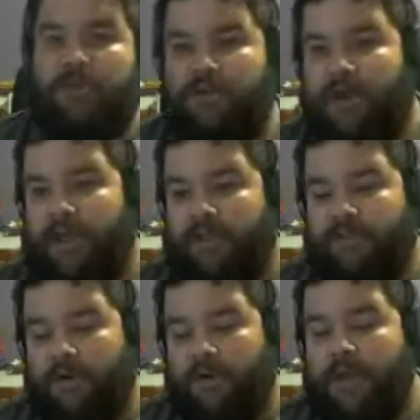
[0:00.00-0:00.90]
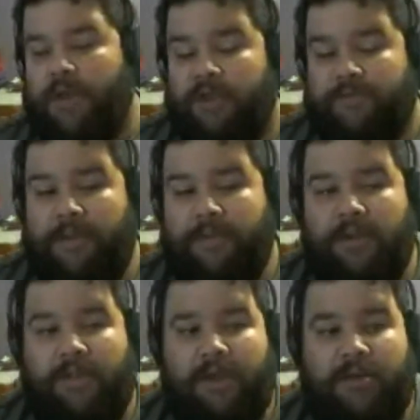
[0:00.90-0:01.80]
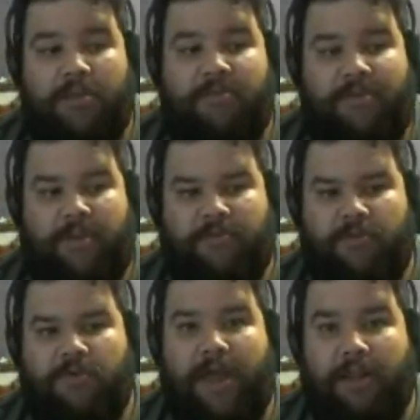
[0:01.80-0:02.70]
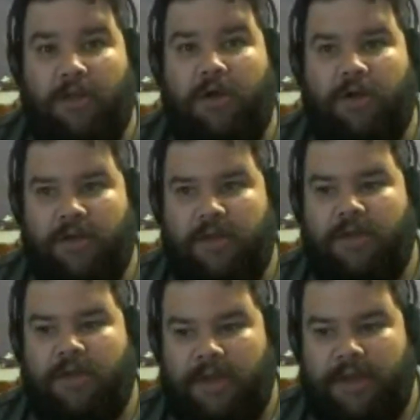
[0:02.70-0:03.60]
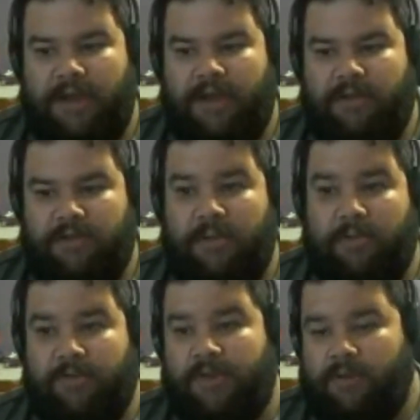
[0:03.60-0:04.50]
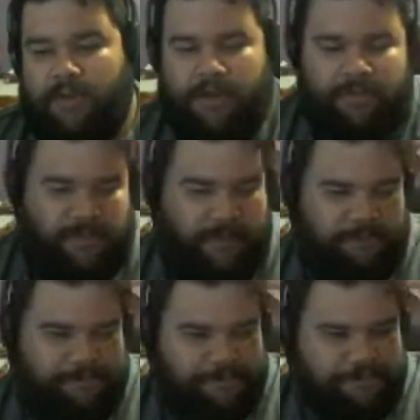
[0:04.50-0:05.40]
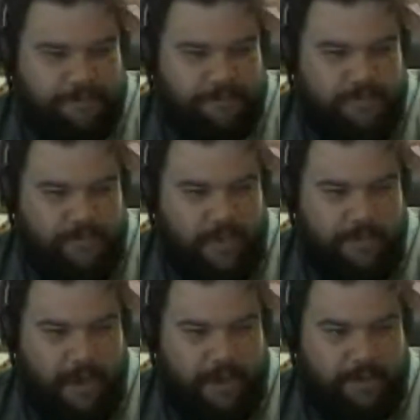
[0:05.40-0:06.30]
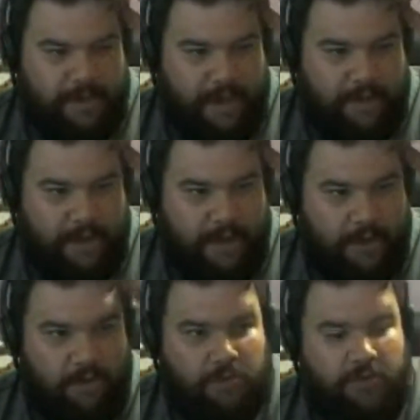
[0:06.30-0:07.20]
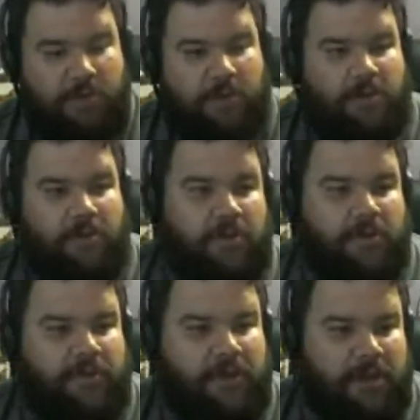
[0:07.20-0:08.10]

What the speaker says: opportunity to try it. So it's probably good that he'd been vaping for that long to be able to stick with it. So, but yeah, kind of cool to